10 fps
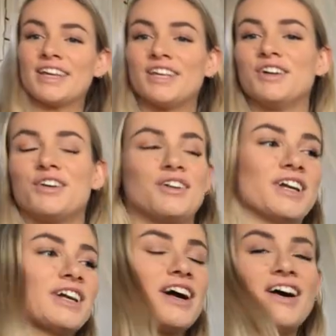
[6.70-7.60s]
Kia
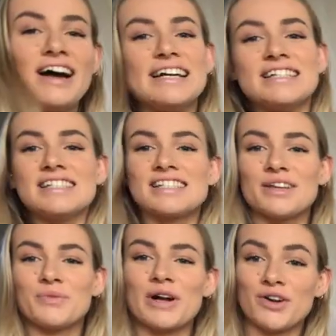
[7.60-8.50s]
ora, guys,
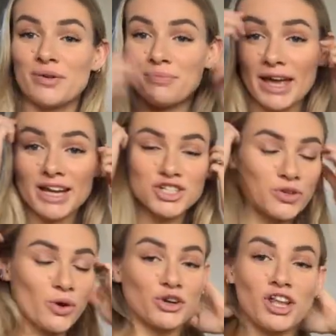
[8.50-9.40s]
and welcome back
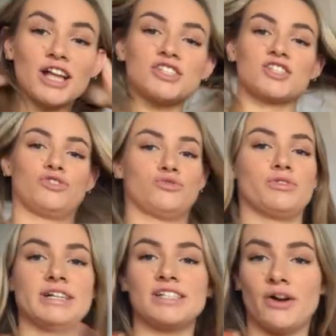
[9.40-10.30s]
to Online
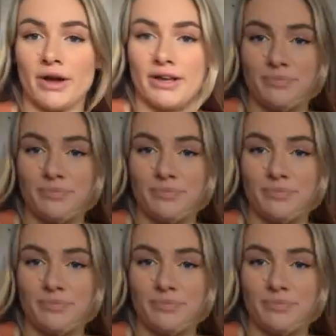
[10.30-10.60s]
Storytime.